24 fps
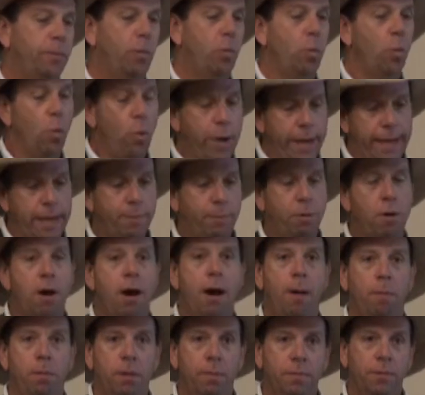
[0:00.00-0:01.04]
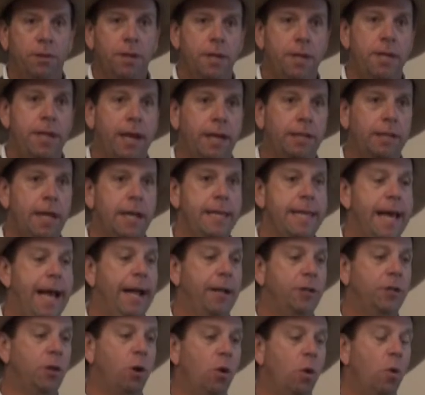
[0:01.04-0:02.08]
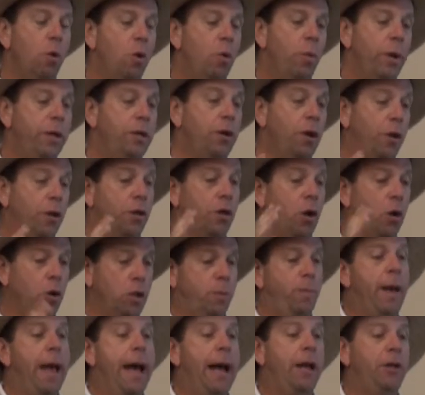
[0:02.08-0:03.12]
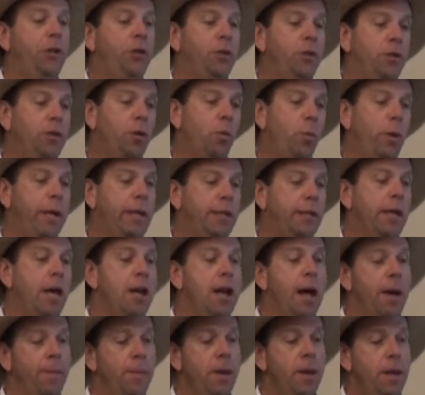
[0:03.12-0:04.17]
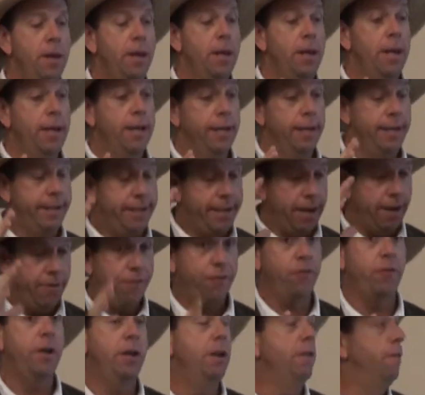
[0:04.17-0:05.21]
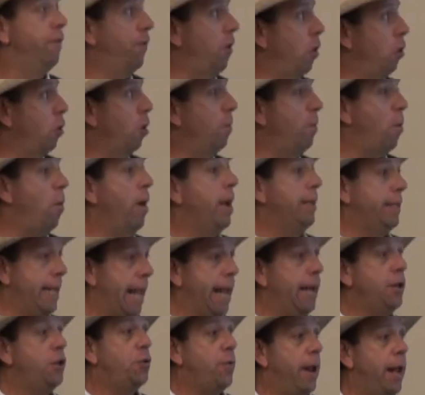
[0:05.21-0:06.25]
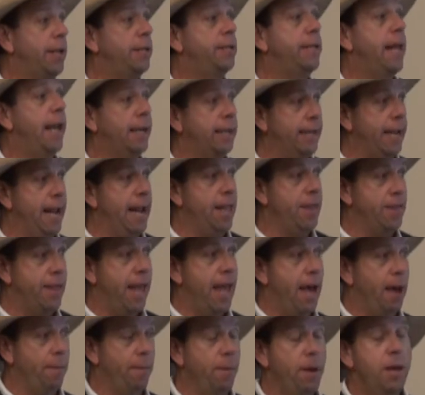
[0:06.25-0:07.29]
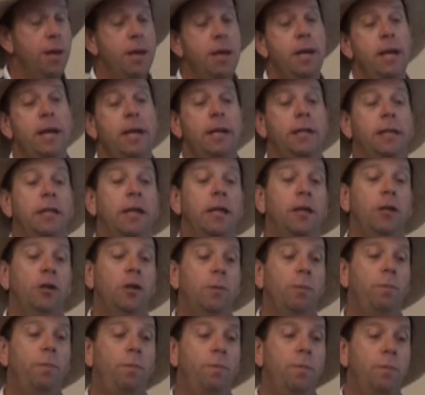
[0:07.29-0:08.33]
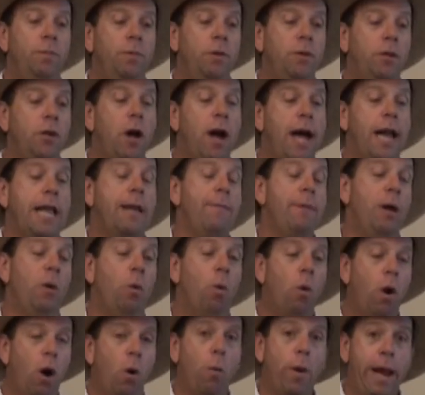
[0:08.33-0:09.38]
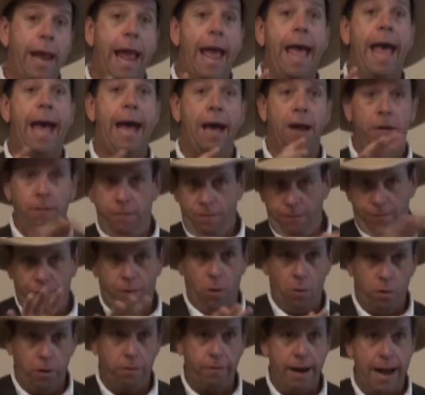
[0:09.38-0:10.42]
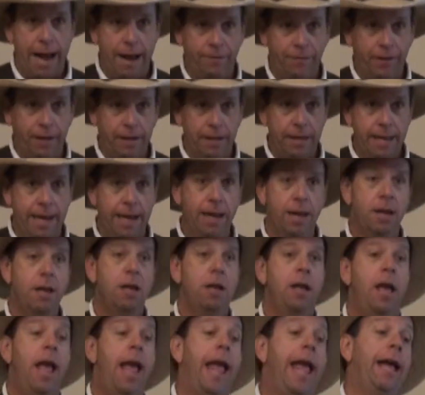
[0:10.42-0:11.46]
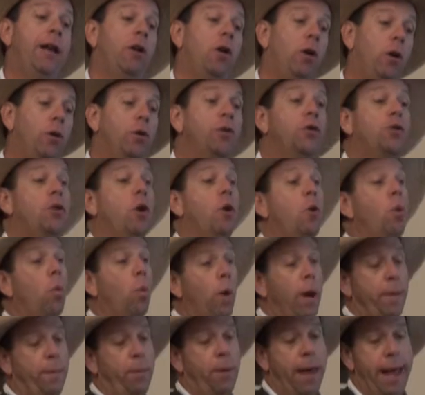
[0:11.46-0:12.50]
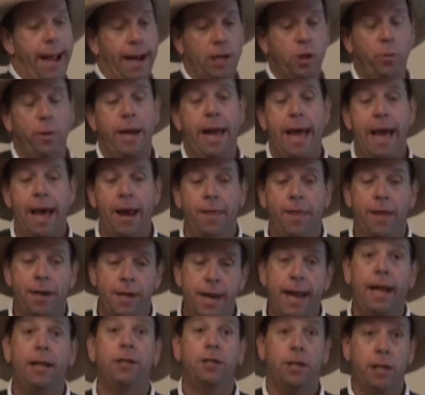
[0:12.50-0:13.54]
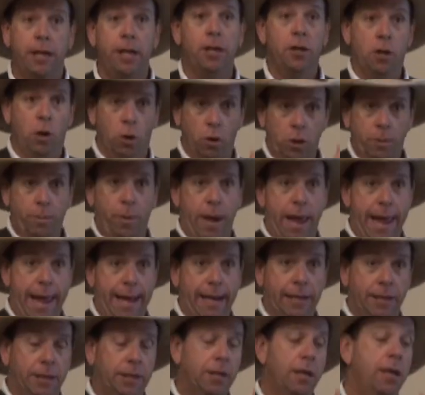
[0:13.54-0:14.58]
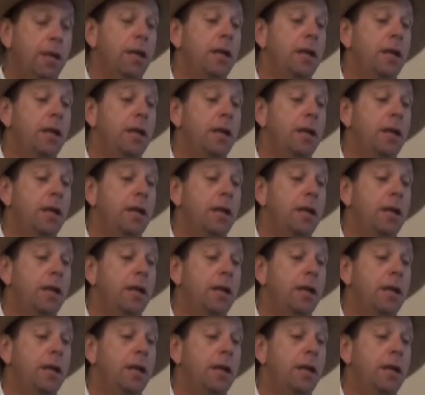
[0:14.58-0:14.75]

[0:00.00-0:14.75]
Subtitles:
weed problems and things like that. So we took those pastures and we set up different photo points and transects in them to document what we had photographically and also what plants we had and the density of those plants